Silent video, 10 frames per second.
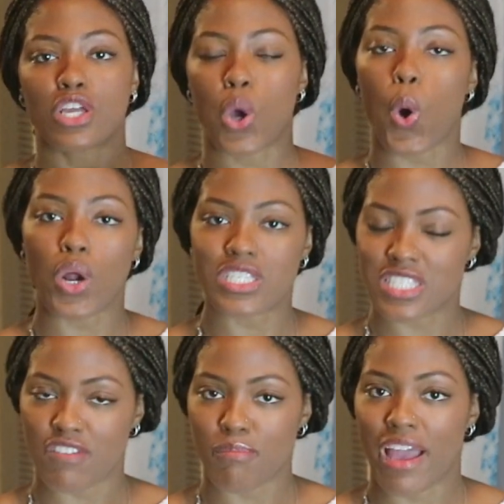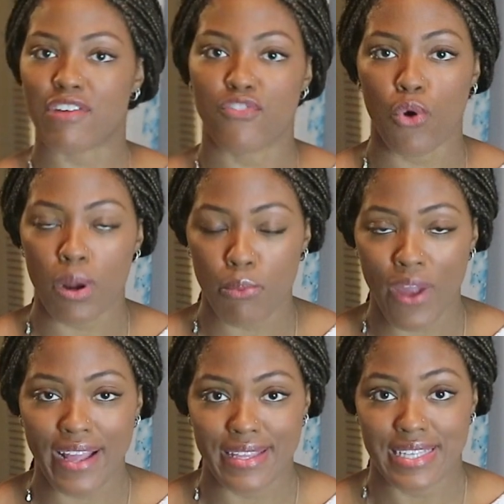course of my 4
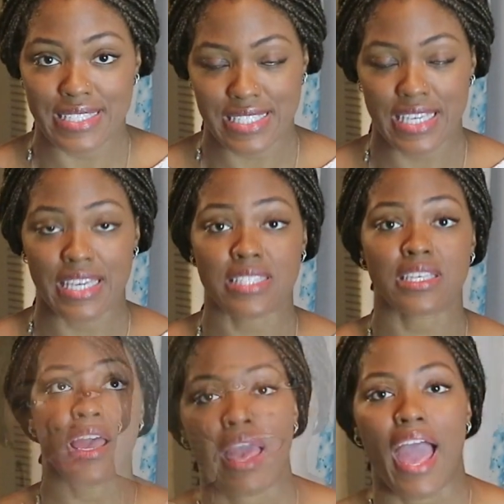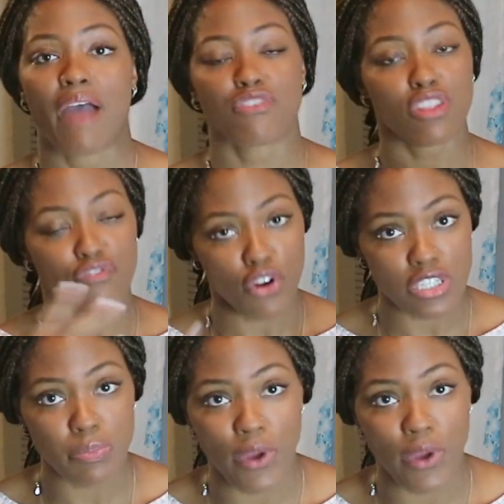pregnancies. After the first